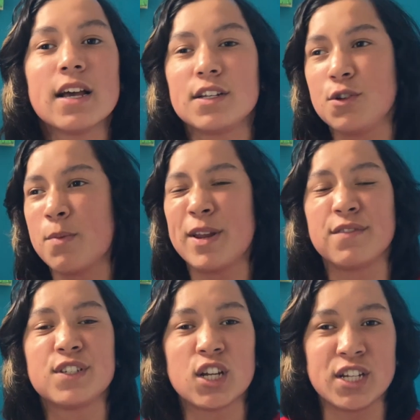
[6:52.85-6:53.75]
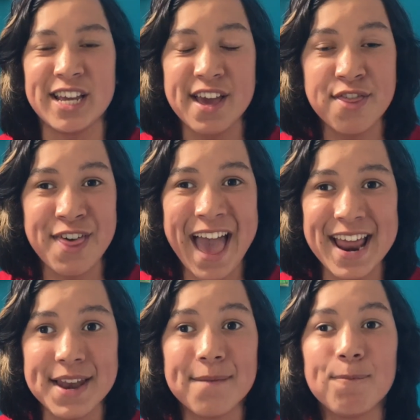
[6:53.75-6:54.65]
do a bit of study
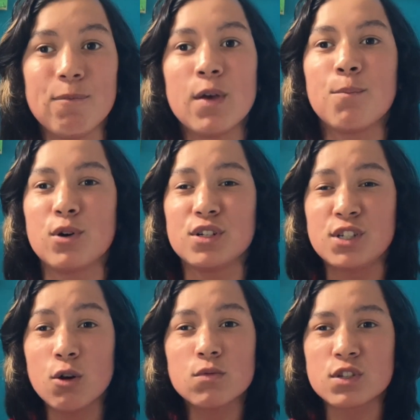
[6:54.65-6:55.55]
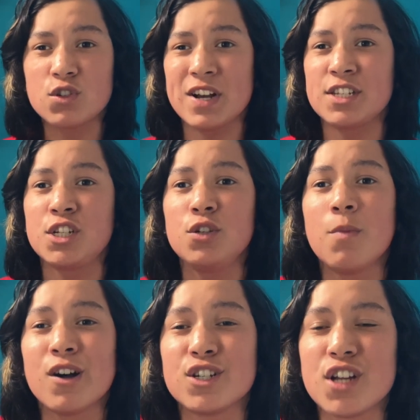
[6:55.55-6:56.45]
then. But don't stress too
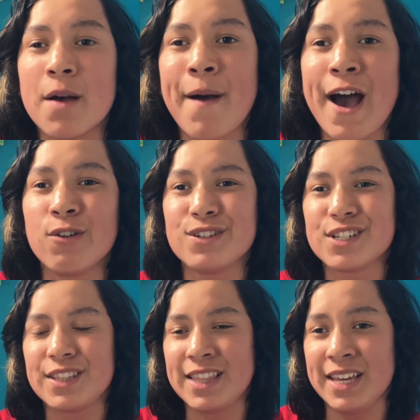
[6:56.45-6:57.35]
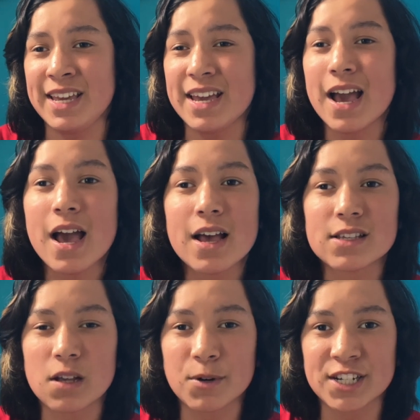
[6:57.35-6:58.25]
much about the
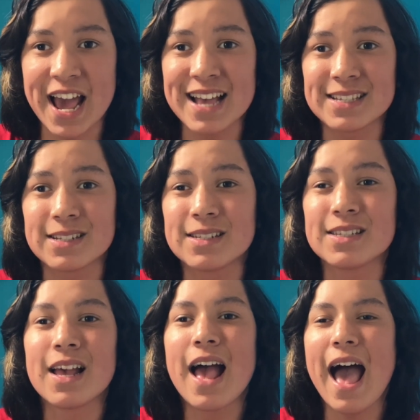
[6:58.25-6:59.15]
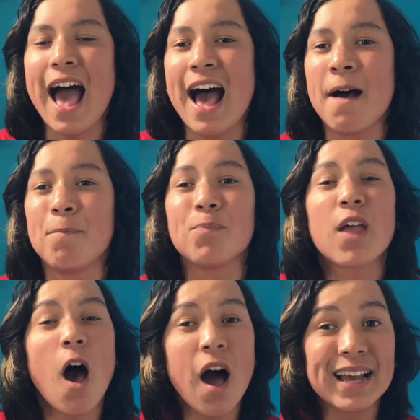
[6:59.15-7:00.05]
summer tests.
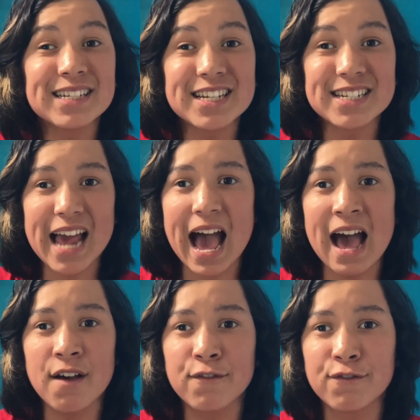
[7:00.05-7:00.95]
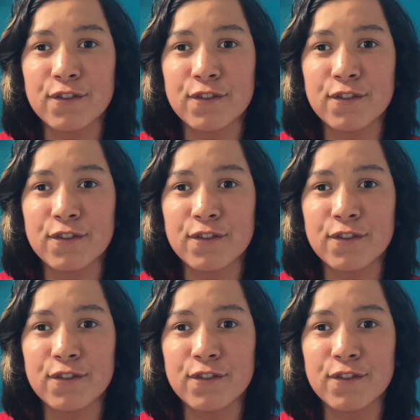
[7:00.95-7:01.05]
I didn't have